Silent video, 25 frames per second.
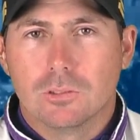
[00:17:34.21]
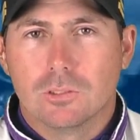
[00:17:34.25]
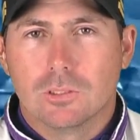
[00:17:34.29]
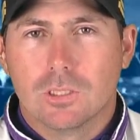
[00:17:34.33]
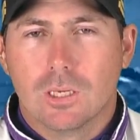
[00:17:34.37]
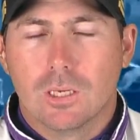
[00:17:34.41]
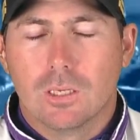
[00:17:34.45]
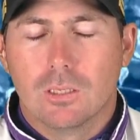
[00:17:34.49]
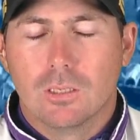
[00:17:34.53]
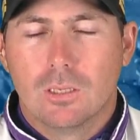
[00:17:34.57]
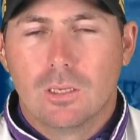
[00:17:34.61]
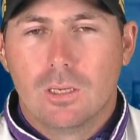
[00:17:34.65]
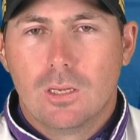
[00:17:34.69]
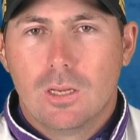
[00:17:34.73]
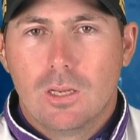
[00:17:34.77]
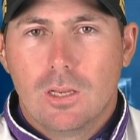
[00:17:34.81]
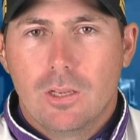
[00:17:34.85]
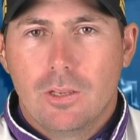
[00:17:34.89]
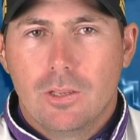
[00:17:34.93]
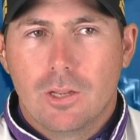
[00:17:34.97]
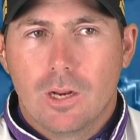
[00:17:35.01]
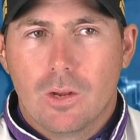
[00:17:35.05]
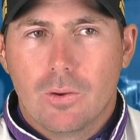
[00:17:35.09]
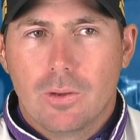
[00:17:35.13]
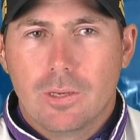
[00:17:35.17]
So
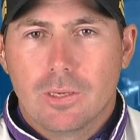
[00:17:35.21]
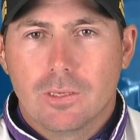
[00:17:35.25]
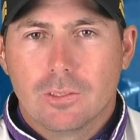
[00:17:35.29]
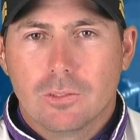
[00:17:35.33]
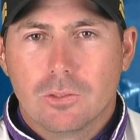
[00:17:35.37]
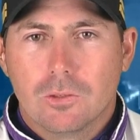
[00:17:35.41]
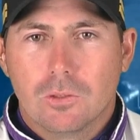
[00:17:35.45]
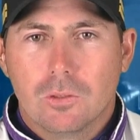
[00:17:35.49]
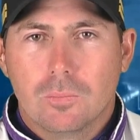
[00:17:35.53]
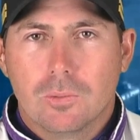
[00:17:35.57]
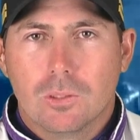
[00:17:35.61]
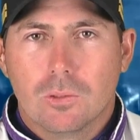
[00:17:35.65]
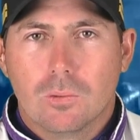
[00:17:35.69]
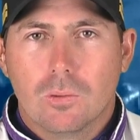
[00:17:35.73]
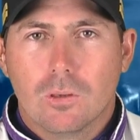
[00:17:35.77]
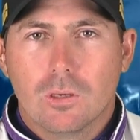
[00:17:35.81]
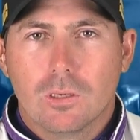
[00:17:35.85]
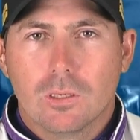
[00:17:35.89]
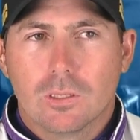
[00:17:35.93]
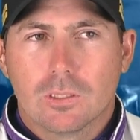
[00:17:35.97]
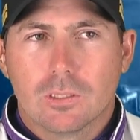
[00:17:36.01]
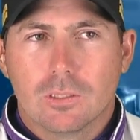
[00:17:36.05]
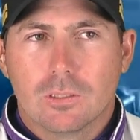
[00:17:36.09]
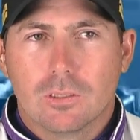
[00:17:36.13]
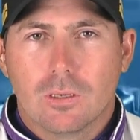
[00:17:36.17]
he can do a little bit of
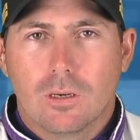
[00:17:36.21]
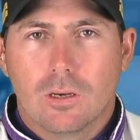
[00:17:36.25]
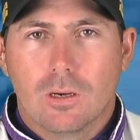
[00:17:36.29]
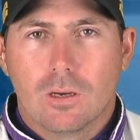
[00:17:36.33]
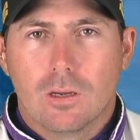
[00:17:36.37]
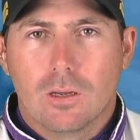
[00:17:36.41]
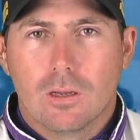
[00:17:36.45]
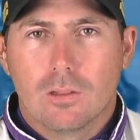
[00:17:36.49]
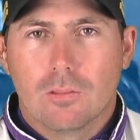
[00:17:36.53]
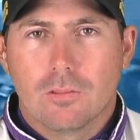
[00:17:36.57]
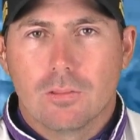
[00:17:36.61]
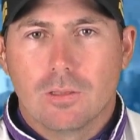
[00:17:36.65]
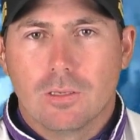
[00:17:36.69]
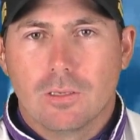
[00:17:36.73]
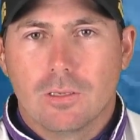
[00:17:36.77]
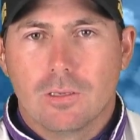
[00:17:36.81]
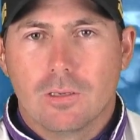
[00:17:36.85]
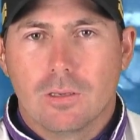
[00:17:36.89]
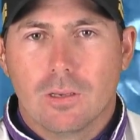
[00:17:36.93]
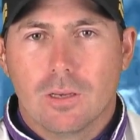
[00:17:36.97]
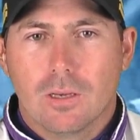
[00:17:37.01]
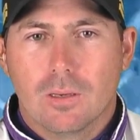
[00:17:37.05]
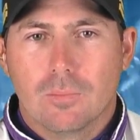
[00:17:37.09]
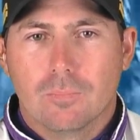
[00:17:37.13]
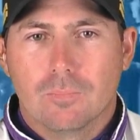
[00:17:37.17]
work, and I think
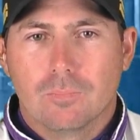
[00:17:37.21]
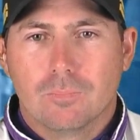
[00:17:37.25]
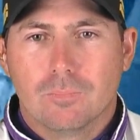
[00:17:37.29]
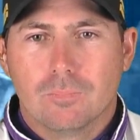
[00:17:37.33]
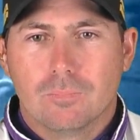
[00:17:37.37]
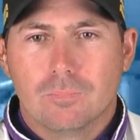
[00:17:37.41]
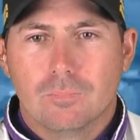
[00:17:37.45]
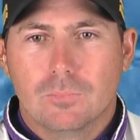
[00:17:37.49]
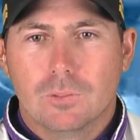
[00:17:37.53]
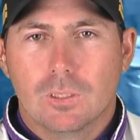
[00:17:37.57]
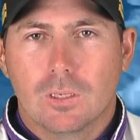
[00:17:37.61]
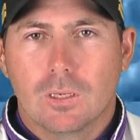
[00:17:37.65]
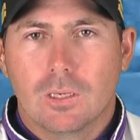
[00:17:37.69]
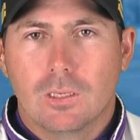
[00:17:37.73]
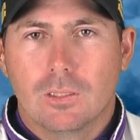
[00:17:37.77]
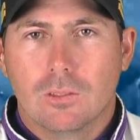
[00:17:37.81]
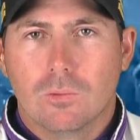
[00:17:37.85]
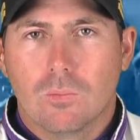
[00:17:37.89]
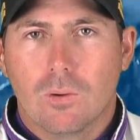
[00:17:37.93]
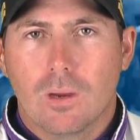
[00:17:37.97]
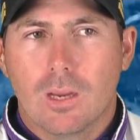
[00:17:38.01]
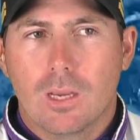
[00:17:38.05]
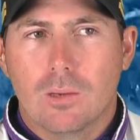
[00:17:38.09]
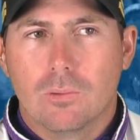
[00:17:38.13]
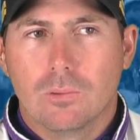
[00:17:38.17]
either
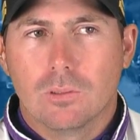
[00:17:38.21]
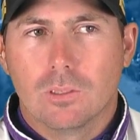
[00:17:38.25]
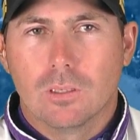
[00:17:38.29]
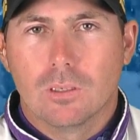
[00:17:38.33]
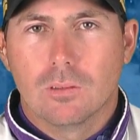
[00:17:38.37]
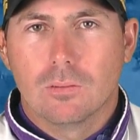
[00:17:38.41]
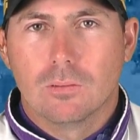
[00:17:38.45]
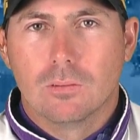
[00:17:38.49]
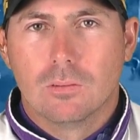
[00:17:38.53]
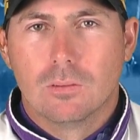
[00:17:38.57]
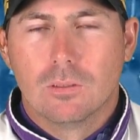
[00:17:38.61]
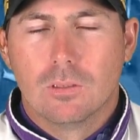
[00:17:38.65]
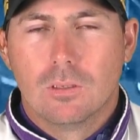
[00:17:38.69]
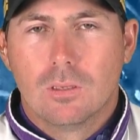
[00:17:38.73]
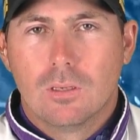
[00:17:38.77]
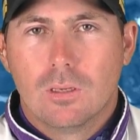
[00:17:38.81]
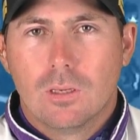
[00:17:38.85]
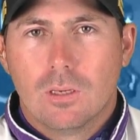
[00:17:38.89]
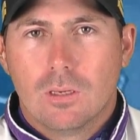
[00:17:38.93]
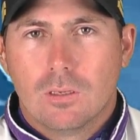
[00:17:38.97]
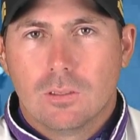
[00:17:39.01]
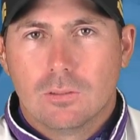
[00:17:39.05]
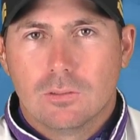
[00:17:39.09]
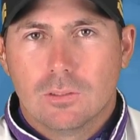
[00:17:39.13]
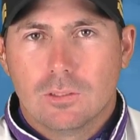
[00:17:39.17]
way
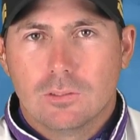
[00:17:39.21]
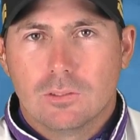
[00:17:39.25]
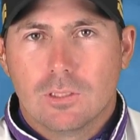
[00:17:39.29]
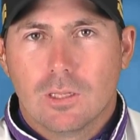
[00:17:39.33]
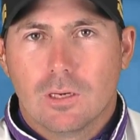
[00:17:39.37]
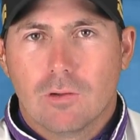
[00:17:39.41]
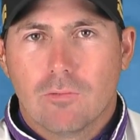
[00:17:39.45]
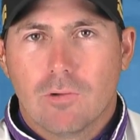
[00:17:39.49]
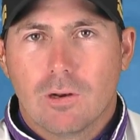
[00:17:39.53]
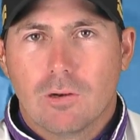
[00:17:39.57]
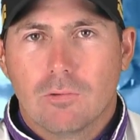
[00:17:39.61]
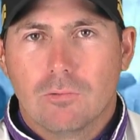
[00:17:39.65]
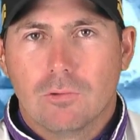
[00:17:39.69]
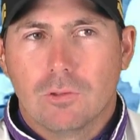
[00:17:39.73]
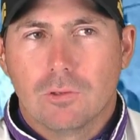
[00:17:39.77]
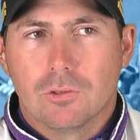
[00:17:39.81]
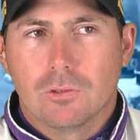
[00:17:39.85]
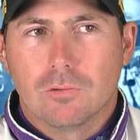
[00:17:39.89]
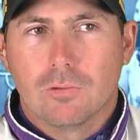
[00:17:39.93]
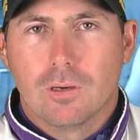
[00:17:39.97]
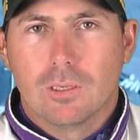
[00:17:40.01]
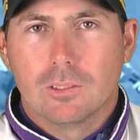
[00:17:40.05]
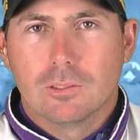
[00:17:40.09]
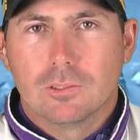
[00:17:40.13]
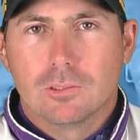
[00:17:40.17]
he's gonna run a really
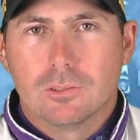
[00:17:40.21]
good race.